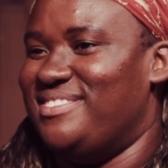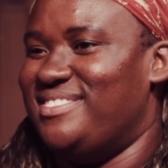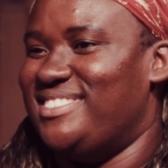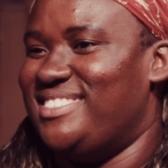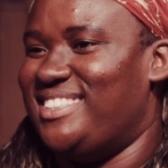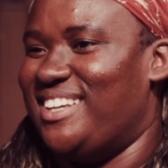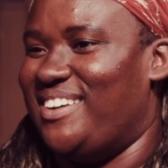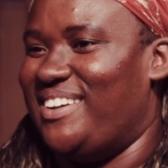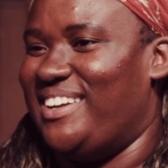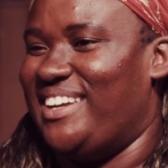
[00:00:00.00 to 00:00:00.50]

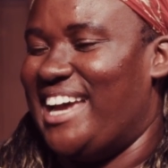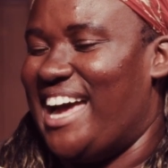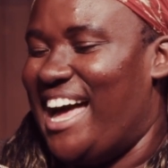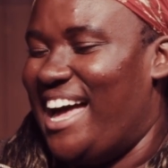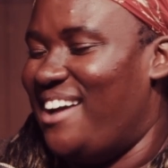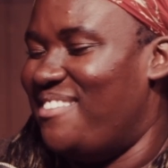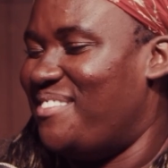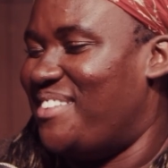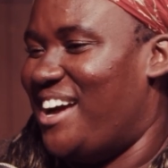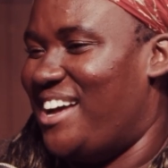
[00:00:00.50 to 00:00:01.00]
So yeah,
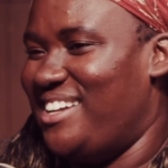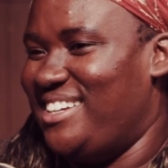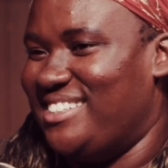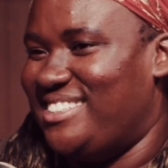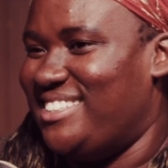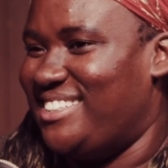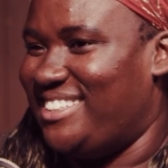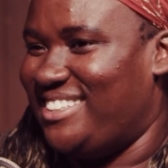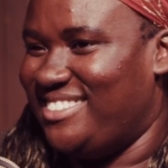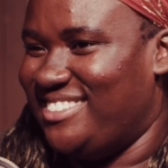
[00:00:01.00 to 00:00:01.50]
I've gotten
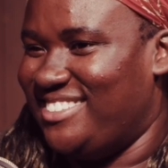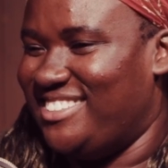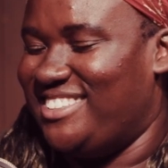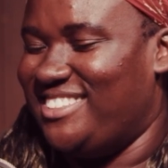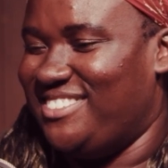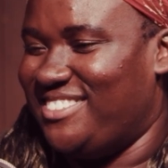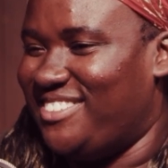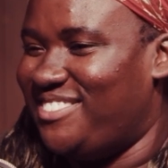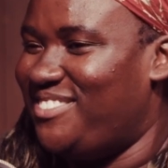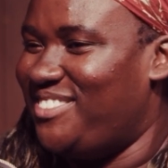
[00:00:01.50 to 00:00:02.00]
to
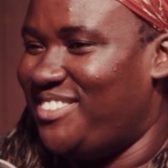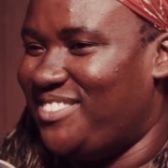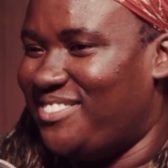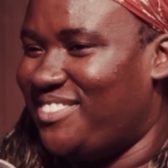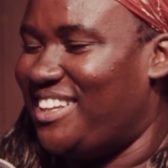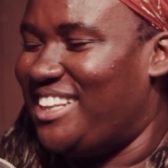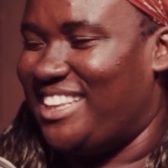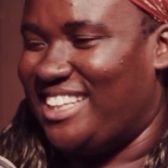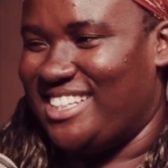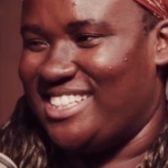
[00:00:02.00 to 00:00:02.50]
do a few
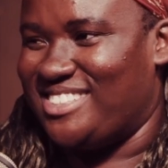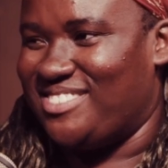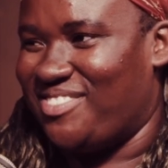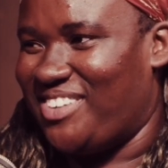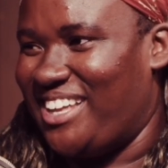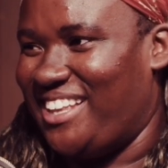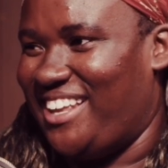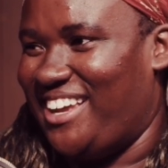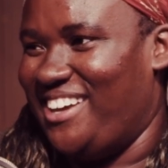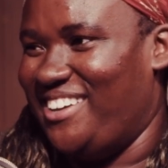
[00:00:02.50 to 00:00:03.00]
fun things in
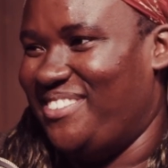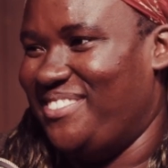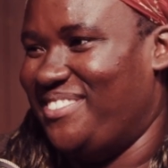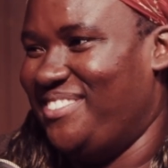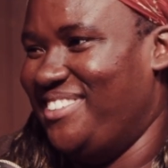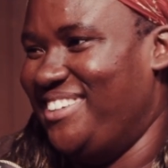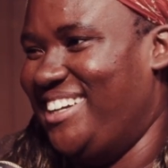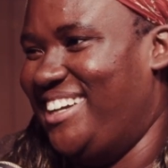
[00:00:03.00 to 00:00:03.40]
my life.